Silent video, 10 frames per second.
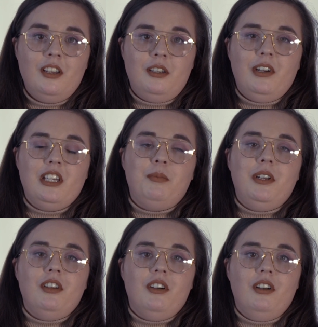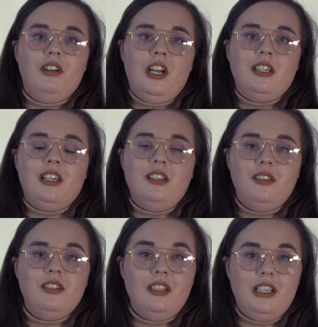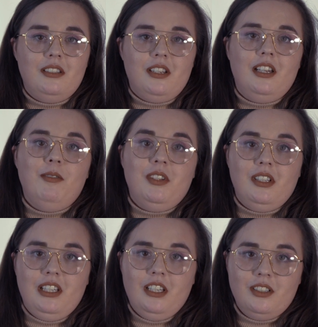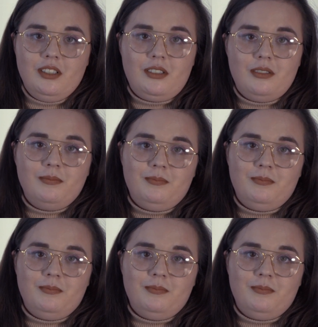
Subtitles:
developing your attention to detail and resilience.